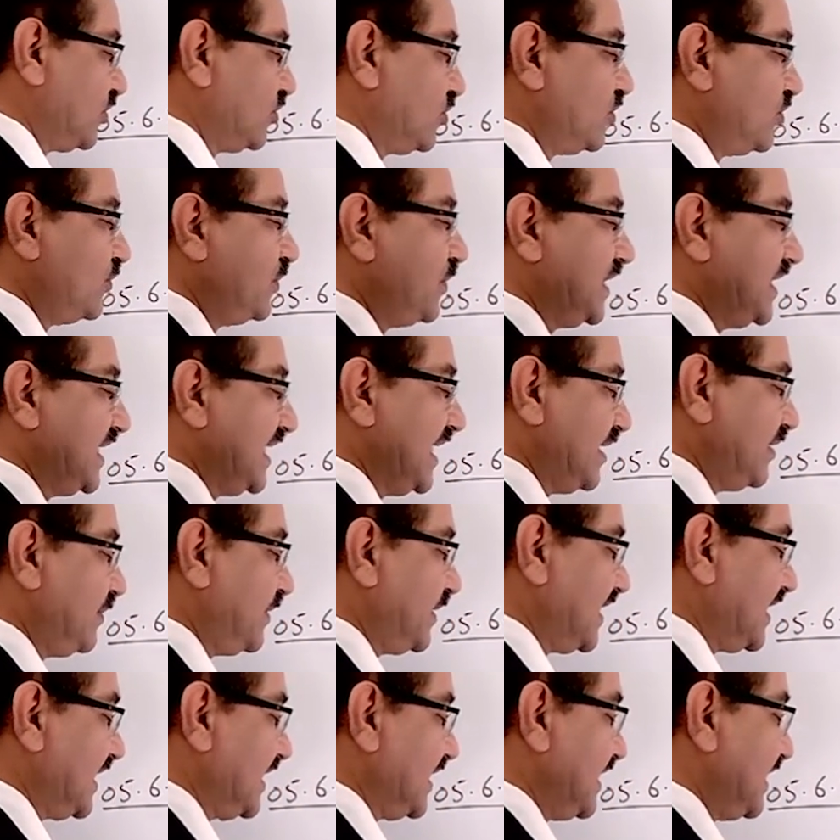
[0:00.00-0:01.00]
you will be
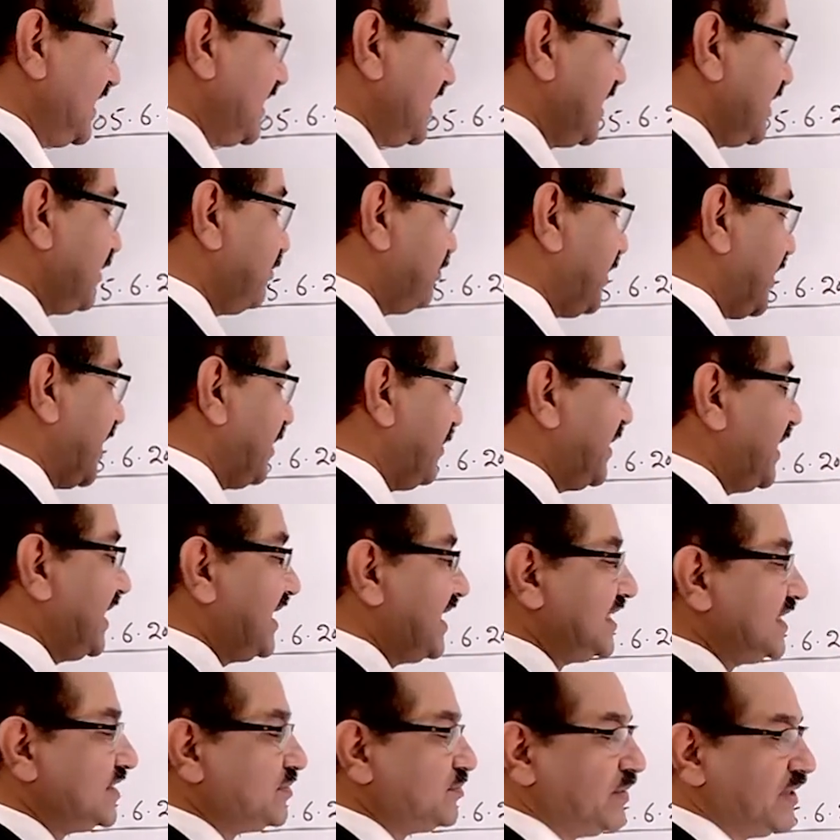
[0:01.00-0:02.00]
debiting it, and payment
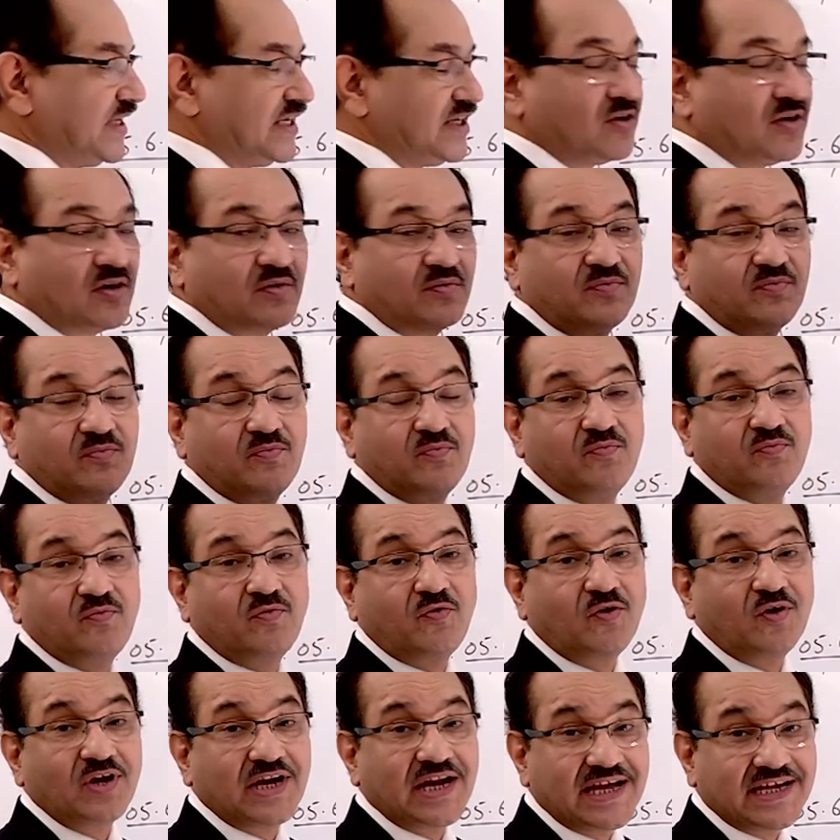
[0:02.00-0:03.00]
is made of
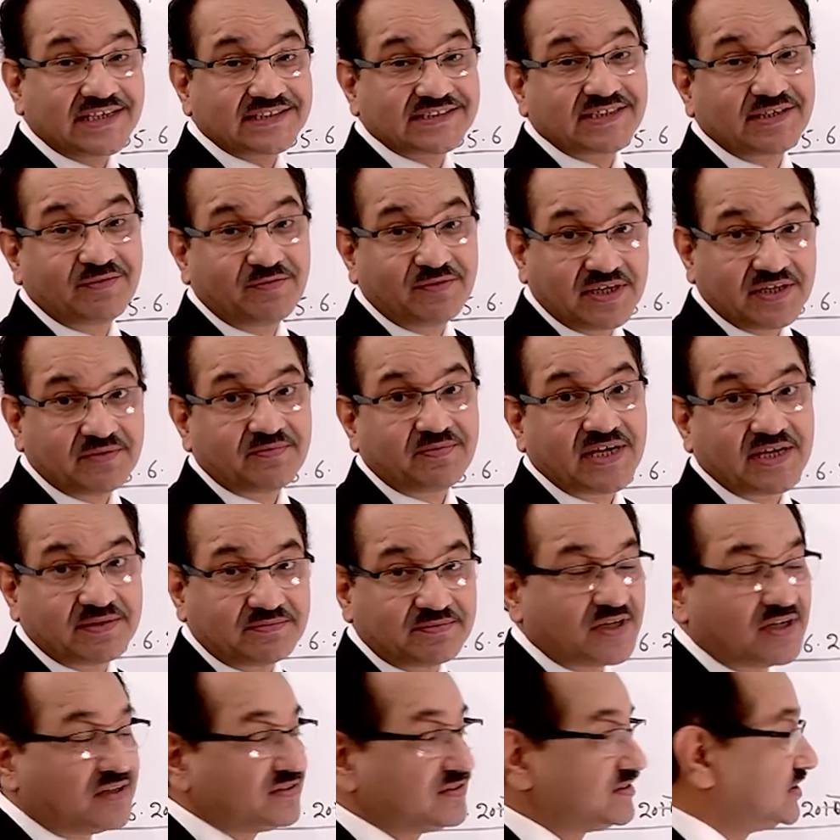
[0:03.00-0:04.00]

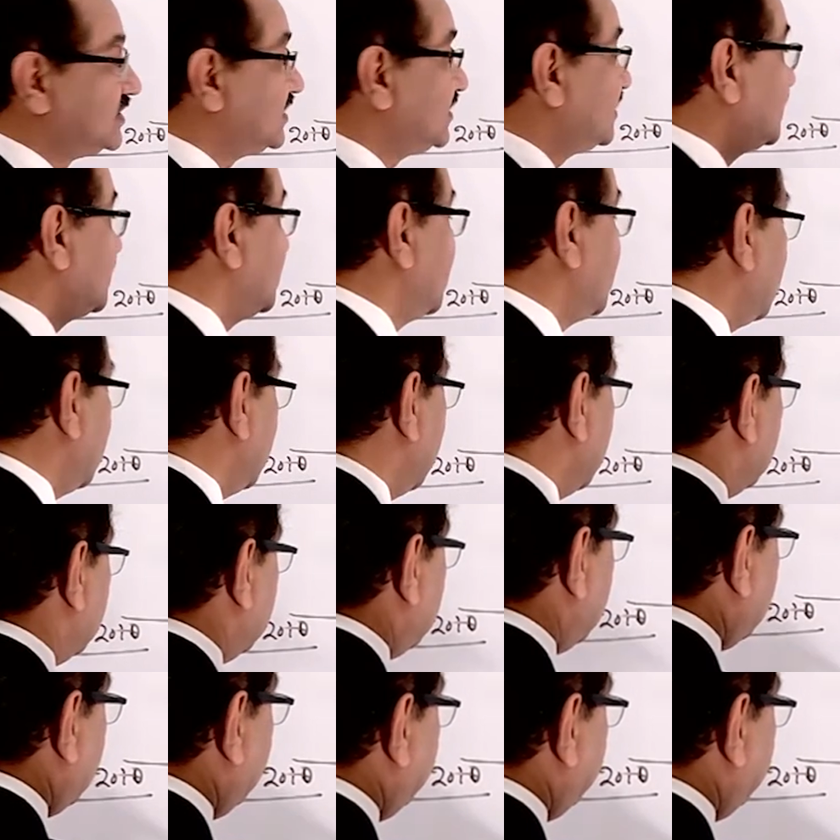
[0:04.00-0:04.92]
4,75,000. The